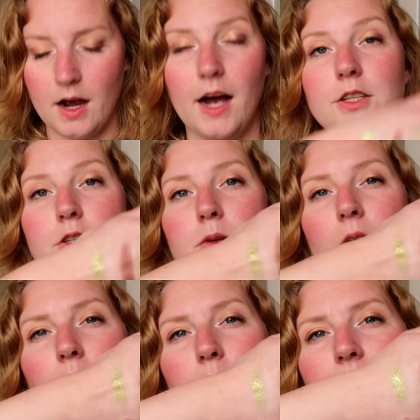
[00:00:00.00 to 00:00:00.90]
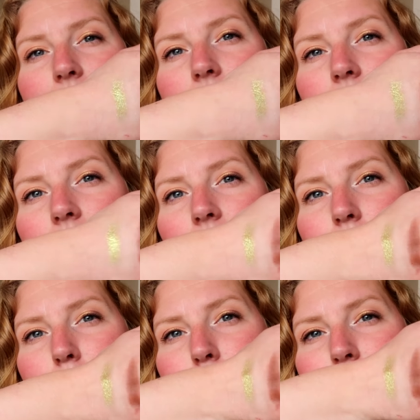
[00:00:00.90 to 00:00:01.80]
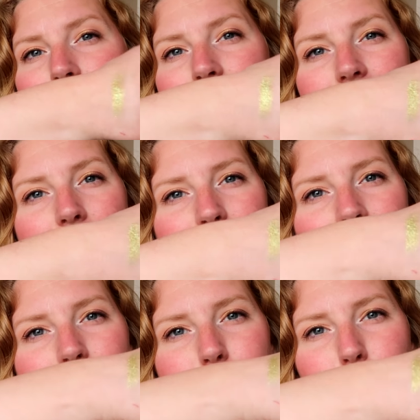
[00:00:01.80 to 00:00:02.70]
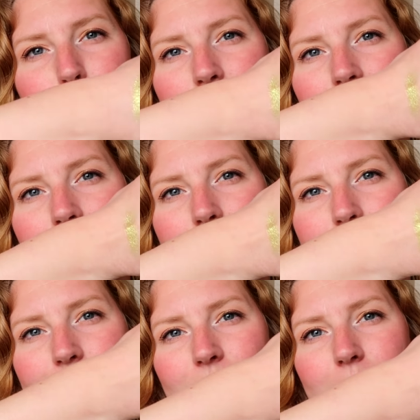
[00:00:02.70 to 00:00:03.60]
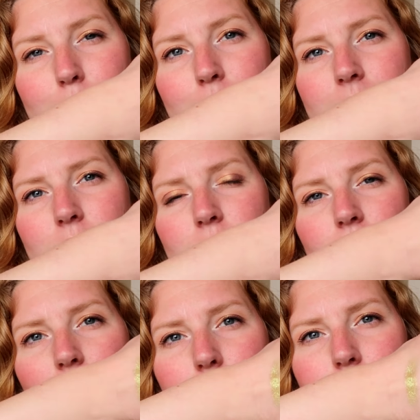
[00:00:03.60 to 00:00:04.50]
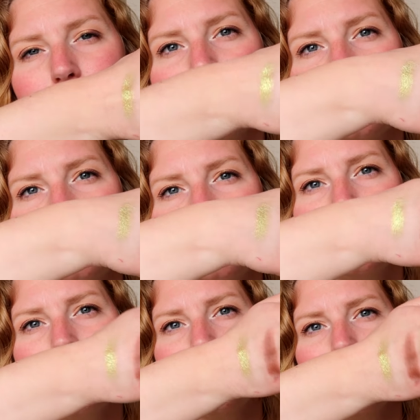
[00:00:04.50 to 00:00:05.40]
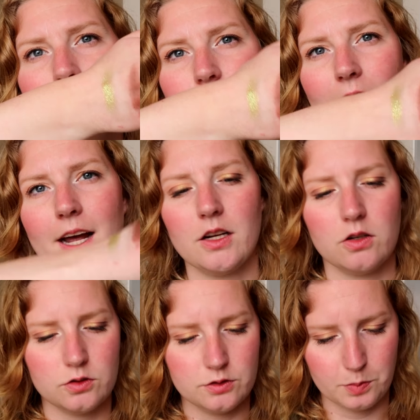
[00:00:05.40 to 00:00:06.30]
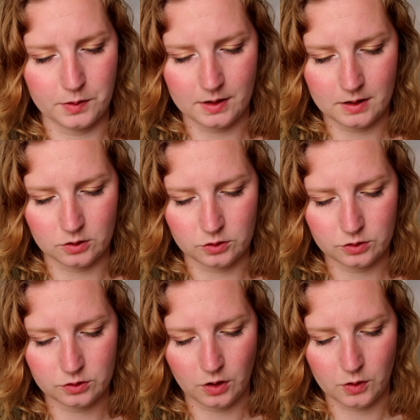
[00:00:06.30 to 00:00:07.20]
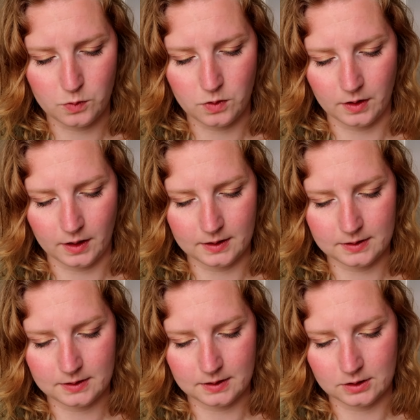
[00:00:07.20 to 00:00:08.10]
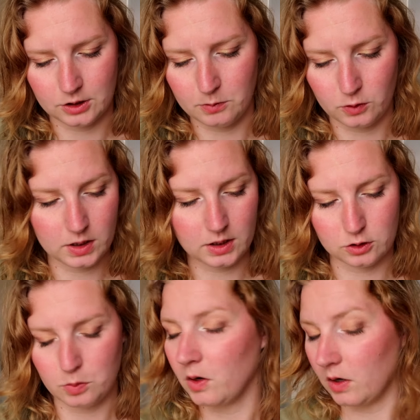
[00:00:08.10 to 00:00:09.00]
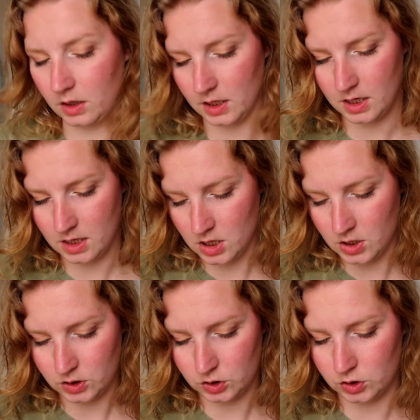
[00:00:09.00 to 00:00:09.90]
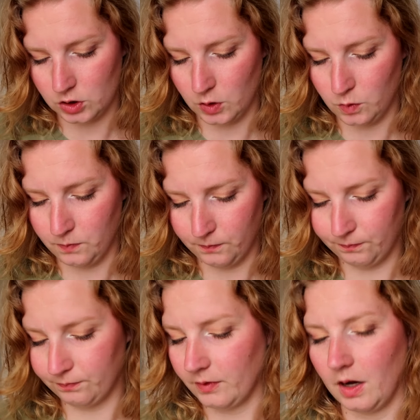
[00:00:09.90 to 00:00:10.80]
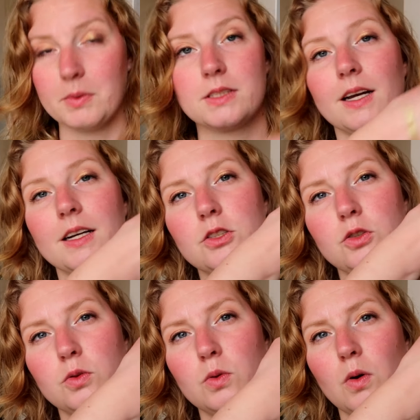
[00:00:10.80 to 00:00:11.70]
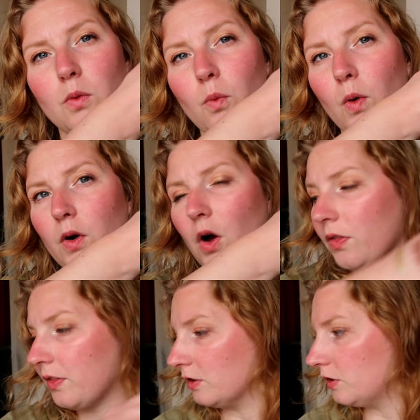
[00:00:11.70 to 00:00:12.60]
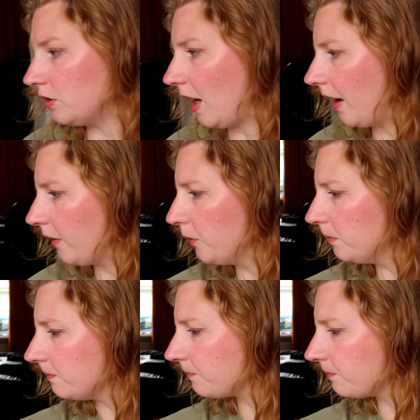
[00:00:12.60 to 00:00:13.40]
I do know that I love the Glamlight formula. They're very soft shadows, but they are so nice and shimmery and sparkly. So I'm excited to work on this shadow.